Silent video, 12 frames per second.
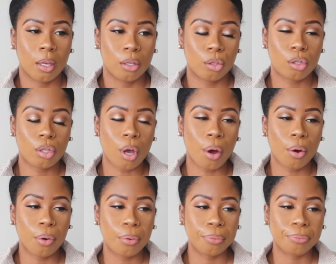
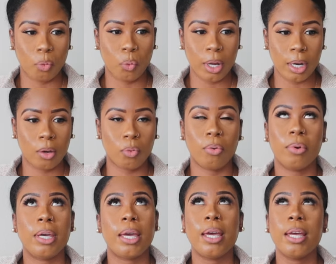So when it when we
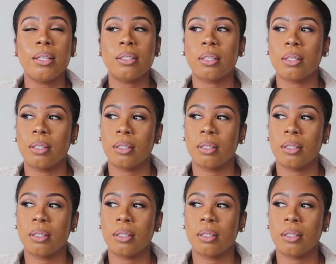hit